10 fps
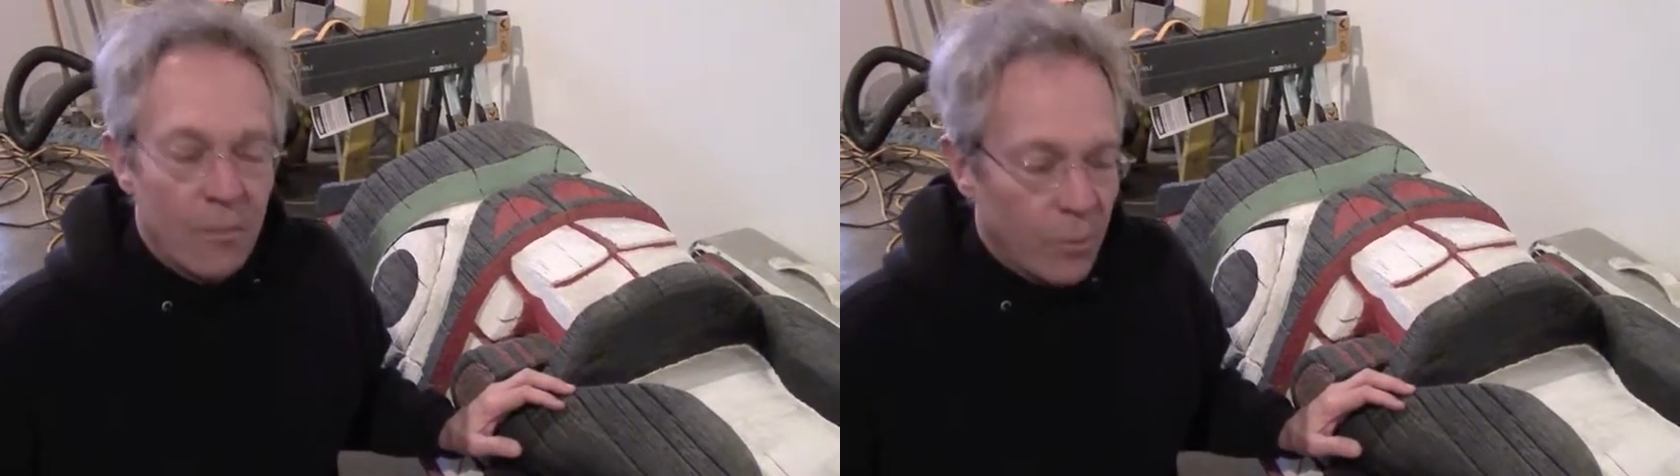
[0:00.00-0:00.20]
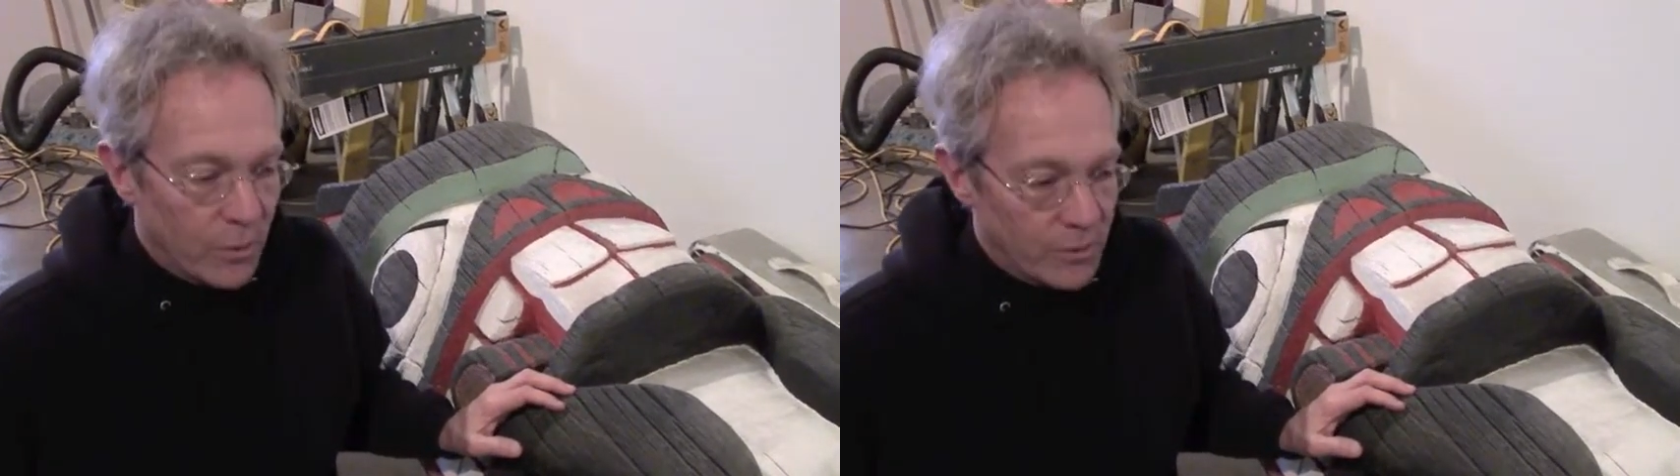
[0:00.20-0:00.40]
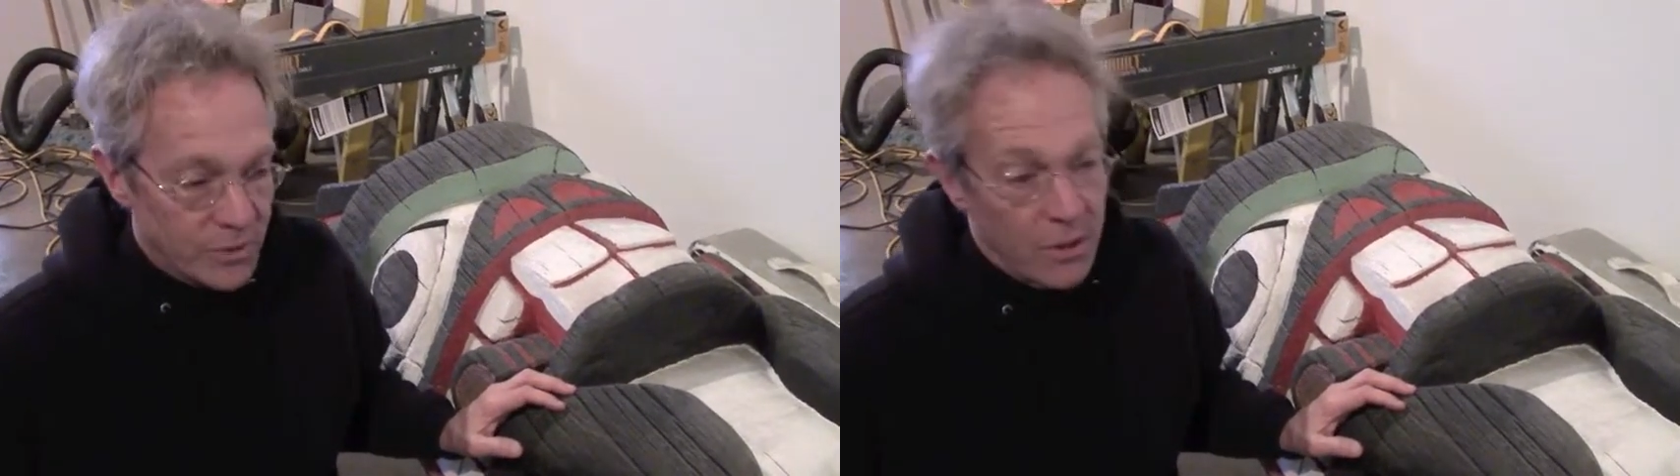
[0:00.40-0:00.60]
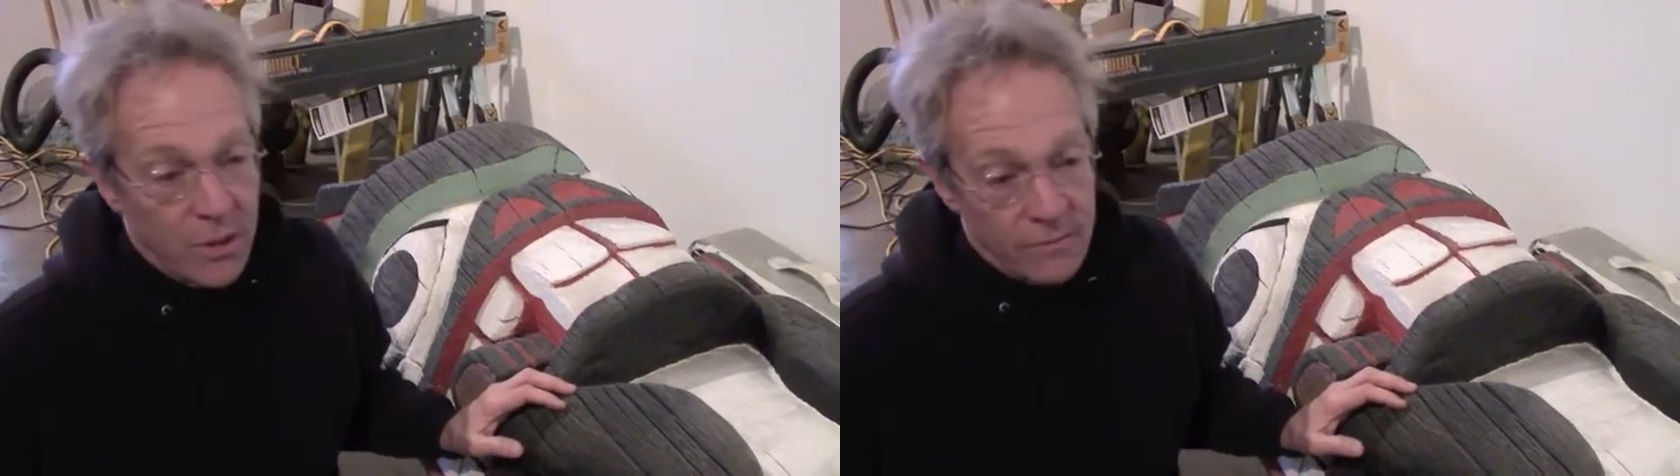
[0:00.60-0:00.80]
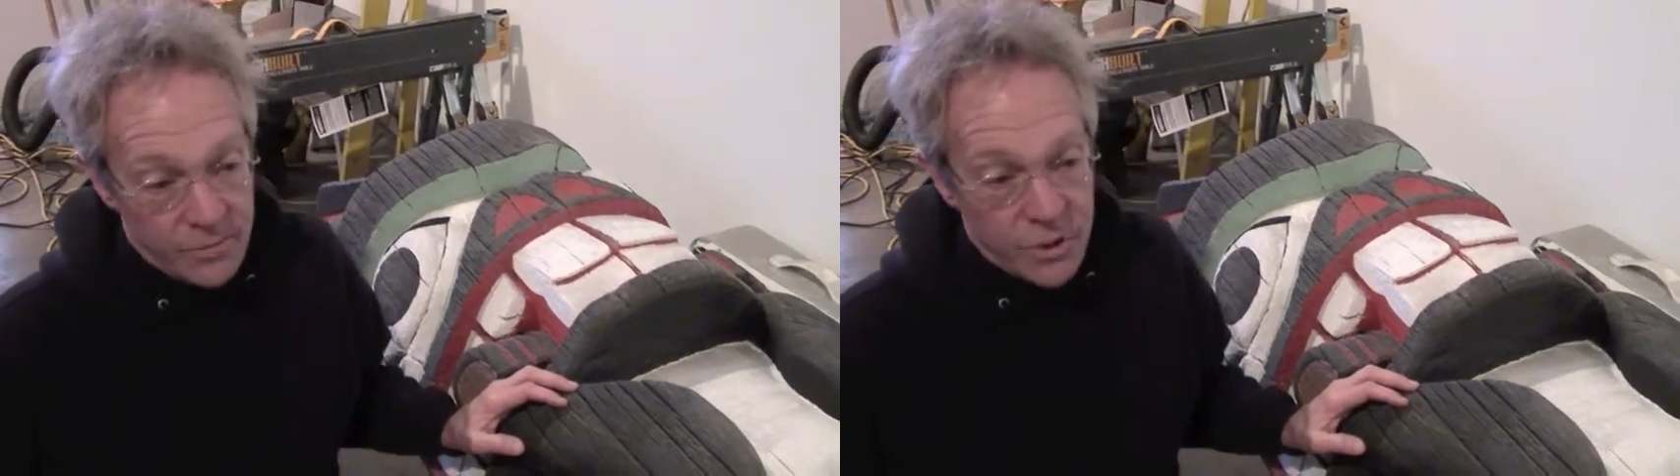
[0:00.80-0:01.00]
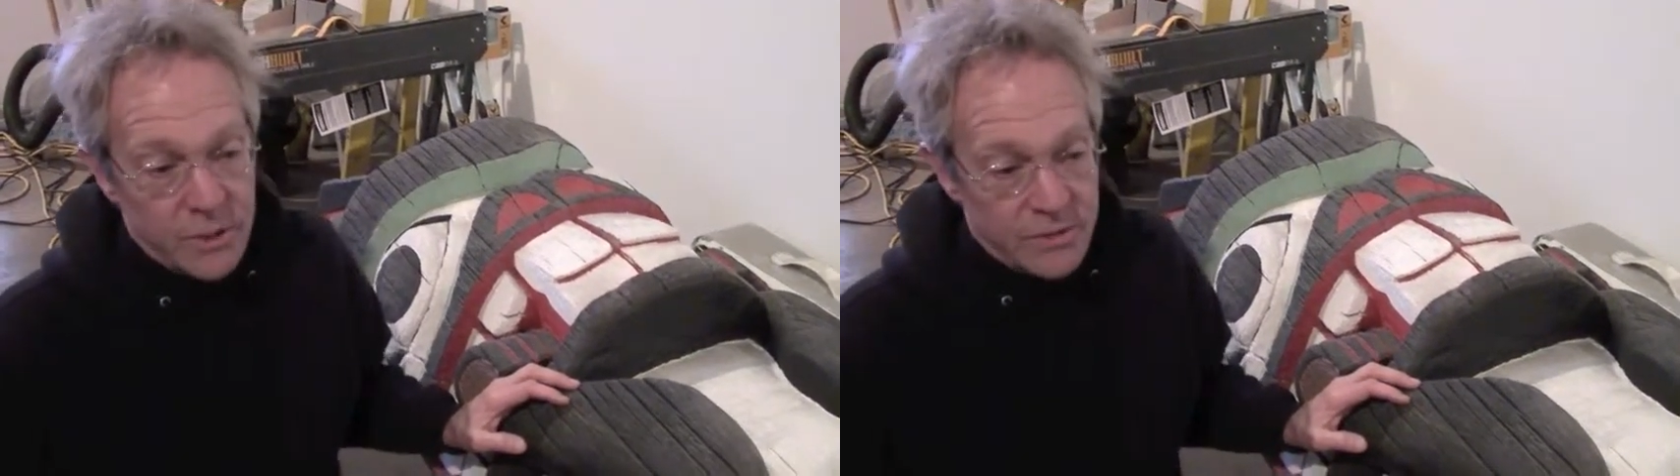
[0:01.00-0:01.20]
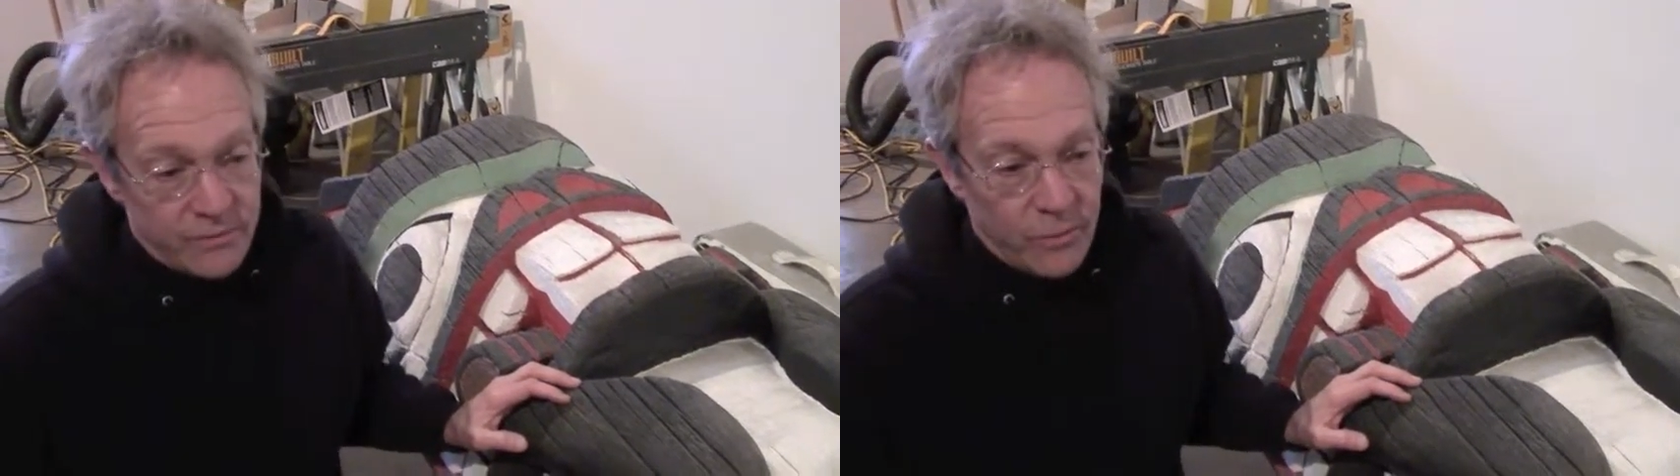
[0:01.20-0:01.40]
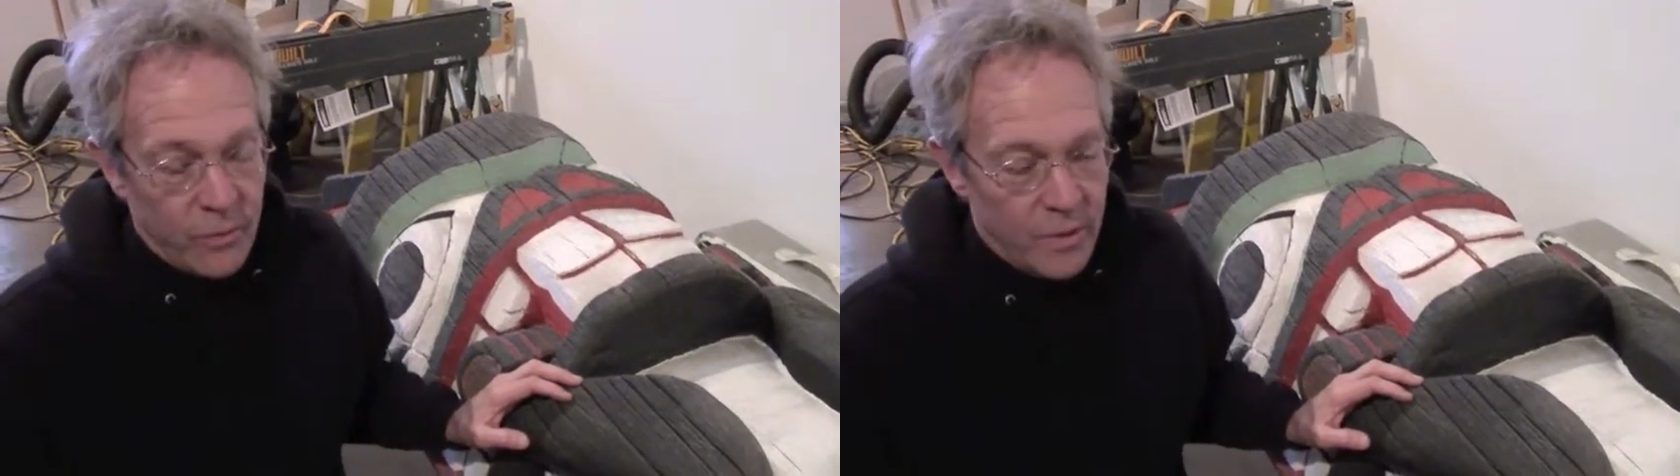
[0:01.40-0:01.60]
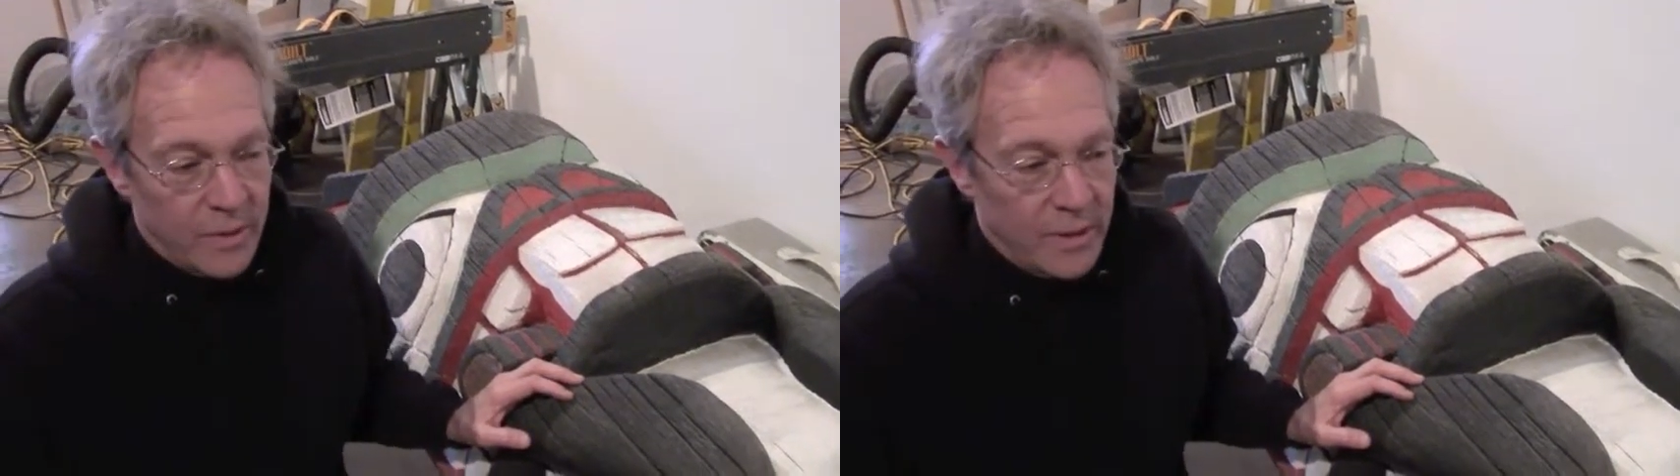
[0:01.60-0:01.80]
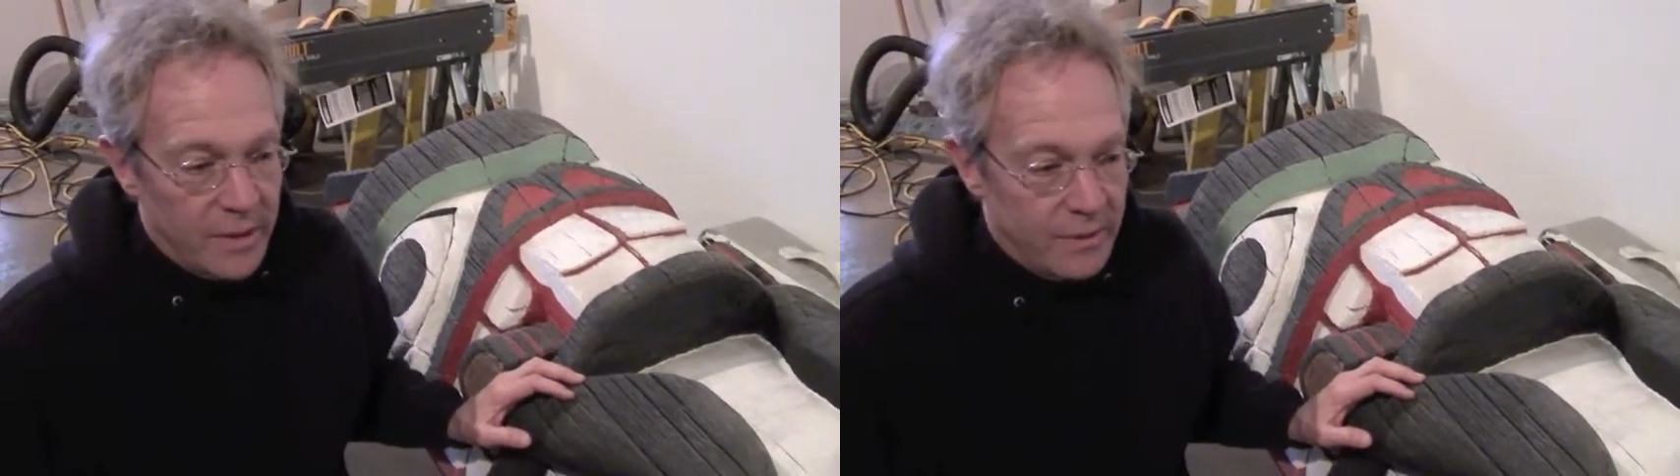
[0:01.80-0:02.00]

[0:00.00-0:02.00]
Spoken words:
poles carved just for